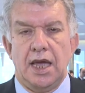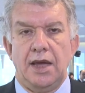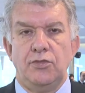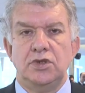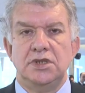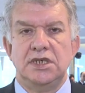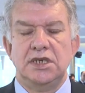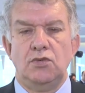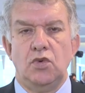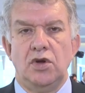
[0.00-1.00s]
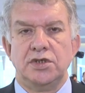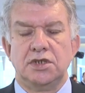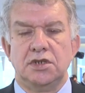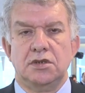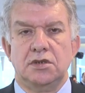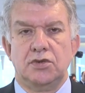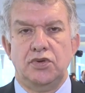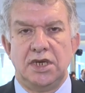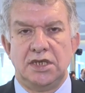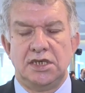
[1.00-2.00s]
Amundi was
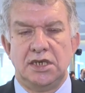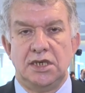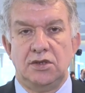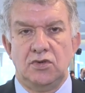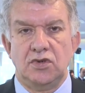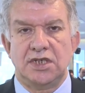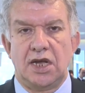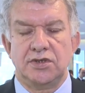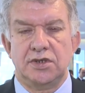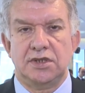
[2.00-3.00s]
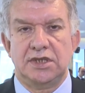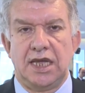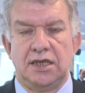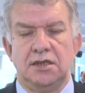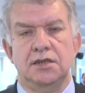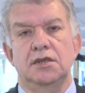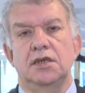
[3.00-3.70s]
created in two thousand ten